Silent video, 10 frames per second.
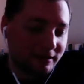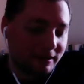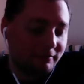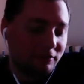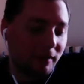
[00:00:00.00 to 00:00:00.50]

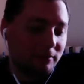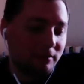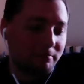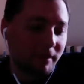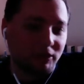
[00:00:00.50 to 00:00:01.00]
Steve
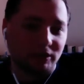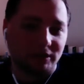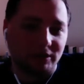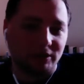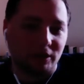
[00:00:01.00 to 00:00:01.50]
Jobs mentioned
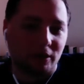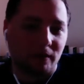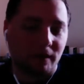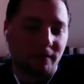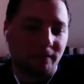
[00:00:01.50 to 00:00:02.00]
years
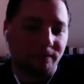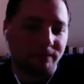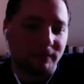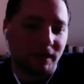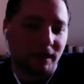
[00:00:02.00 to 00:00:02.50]
ago,
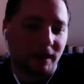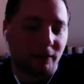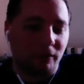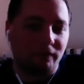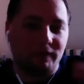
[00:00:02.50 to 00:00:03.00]

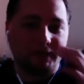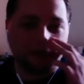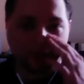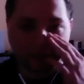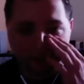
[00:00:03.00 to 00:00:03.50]
one of his
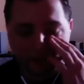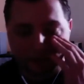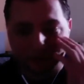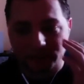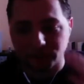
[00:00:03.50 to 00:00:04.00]

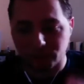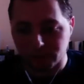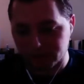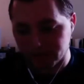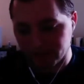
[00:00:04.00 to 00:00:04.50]
things
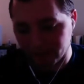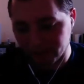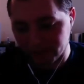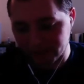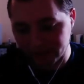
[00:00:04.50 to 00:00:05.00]
was
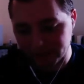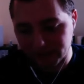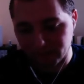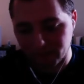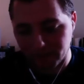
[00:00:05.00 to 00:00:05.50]
that he sees
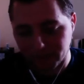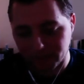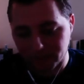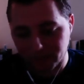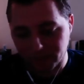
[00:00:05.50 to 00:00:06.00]

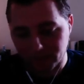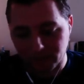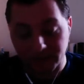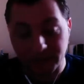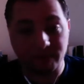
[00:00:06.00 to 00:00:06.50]
everybody
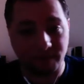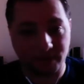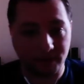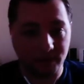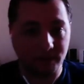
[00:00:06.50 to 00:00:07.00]

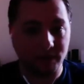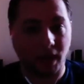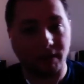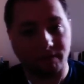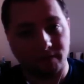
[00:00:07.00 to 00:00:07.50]
leaving
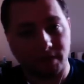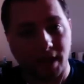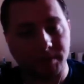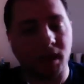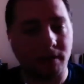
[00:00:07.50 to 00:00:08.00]
kind of
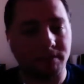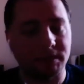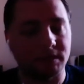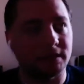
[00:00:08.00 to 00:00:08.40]
laptops,